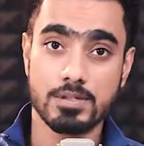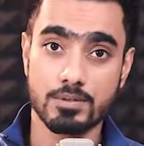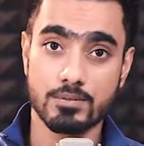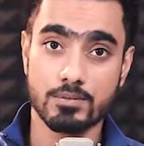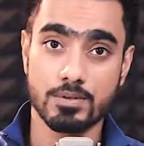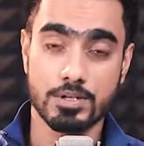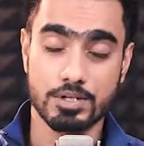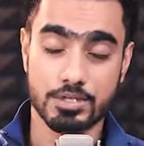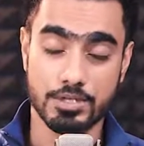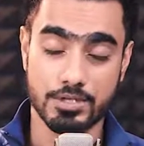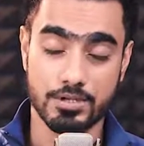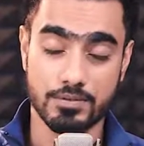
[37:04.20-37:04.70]

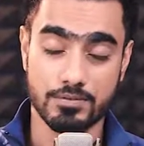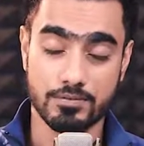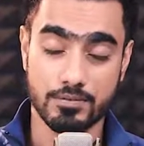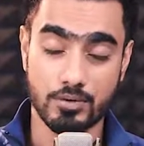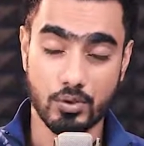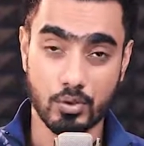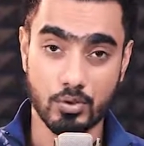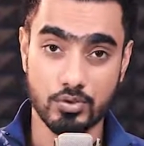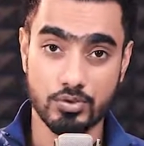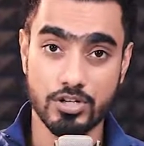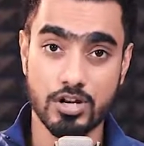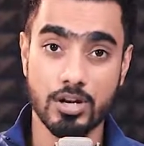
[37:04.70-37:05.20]
version of
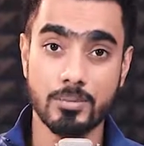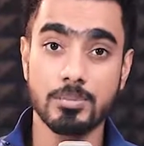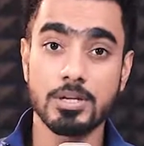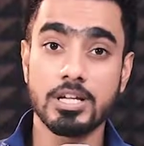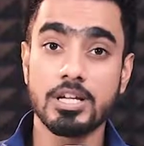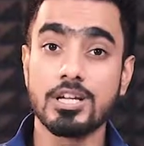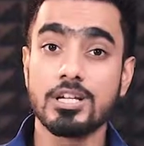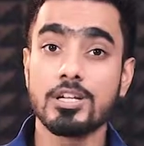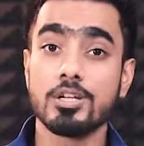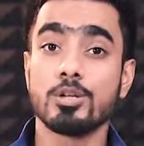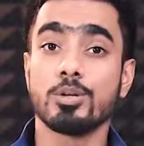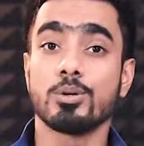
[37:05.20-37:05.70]
Photoshop,
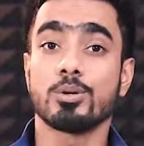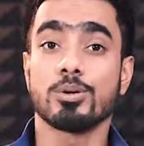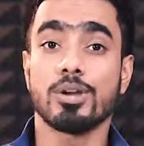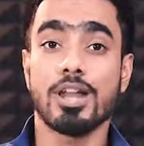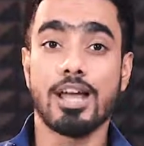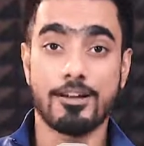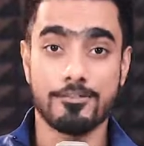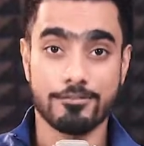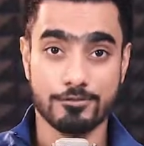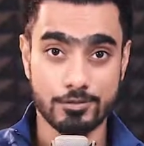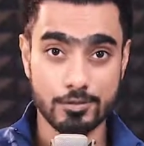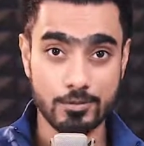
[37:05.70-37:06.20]
you don't
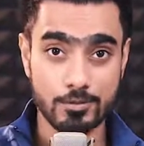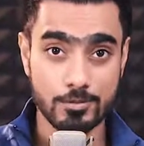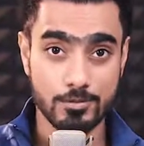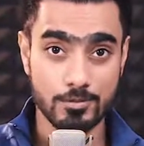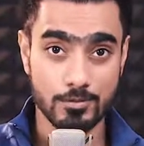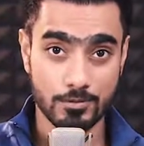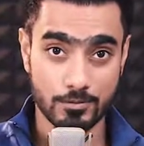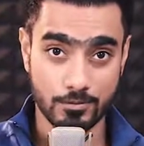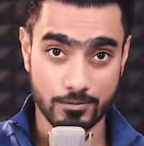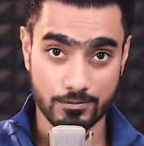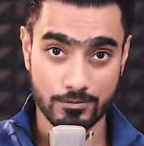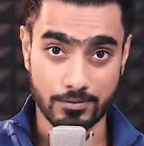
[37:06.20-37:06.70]
have to
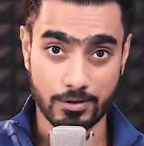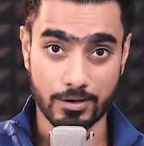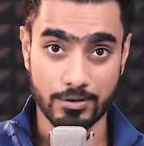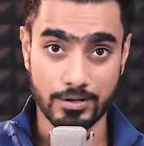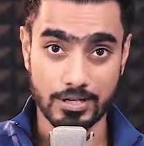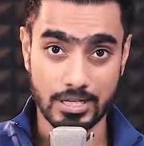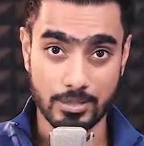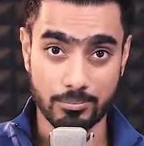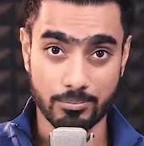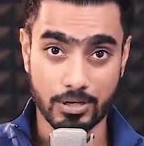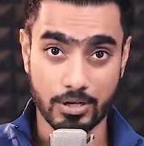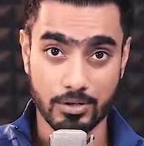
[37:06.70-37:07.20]
worry
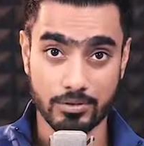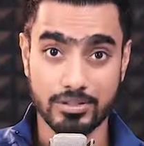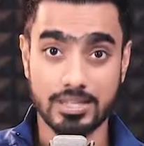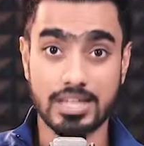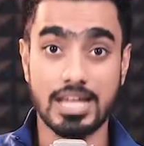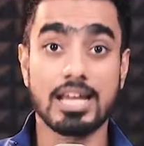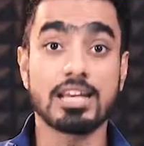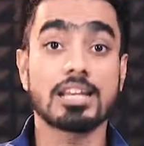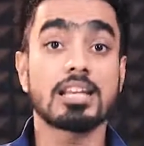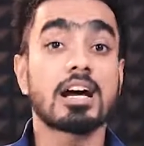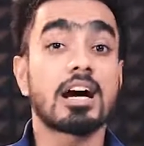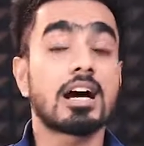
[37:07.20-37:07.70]
about
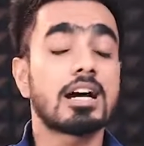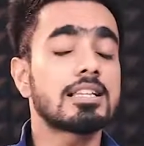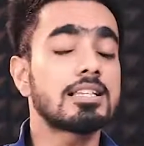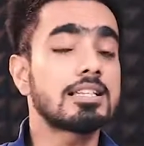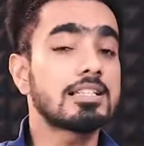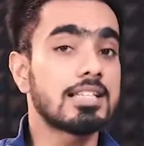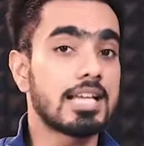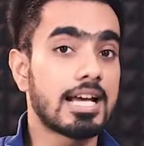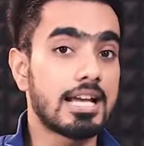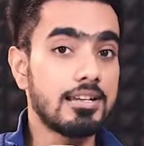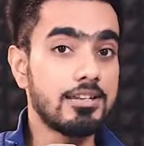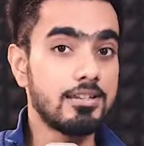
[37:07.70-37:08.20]
that other
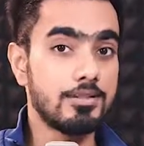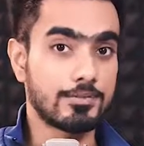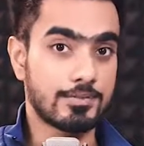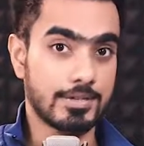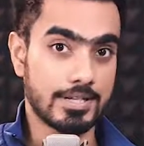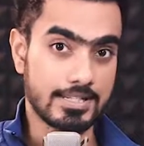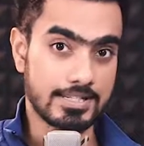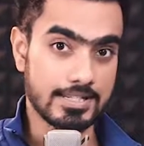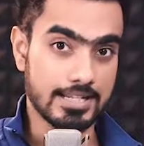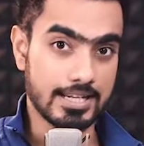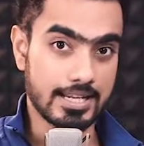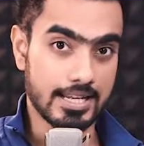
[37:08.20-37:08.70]
than
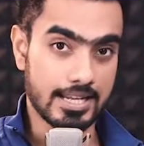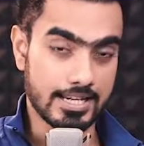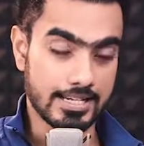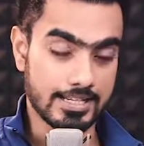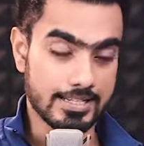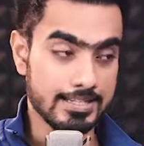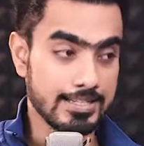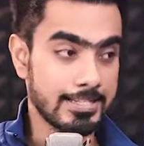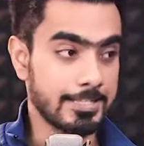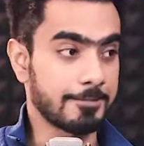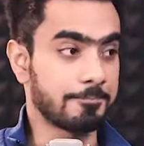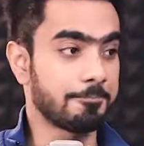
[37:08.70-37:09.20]

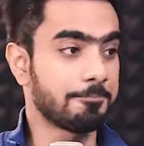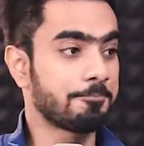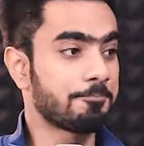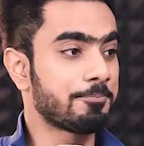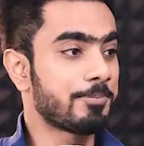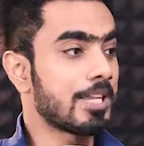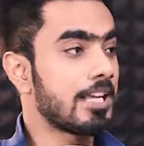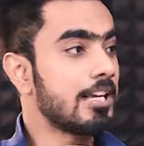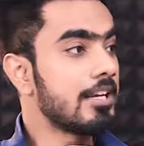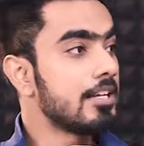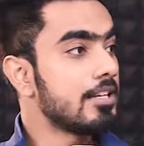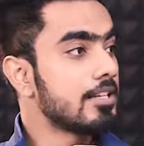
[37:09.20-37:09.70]
2019.
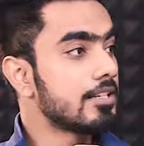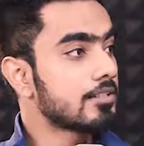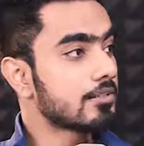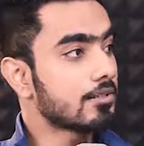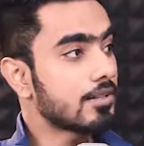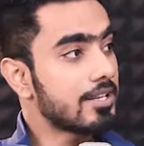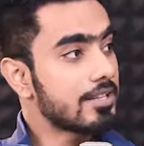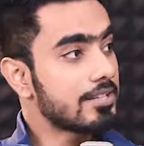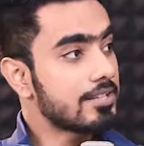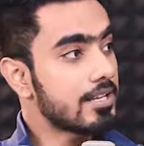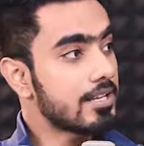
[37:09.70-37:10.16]
So let's